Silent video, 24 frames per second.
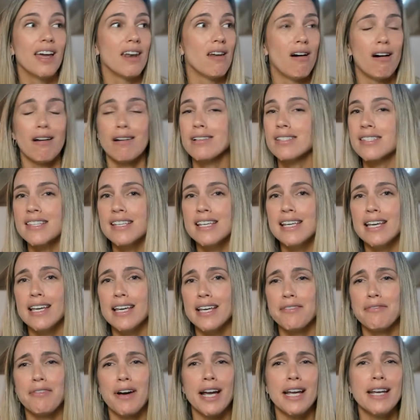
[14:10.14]
And honestly,
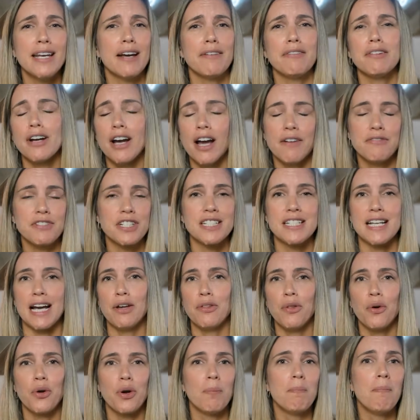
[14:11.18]
if I never have to download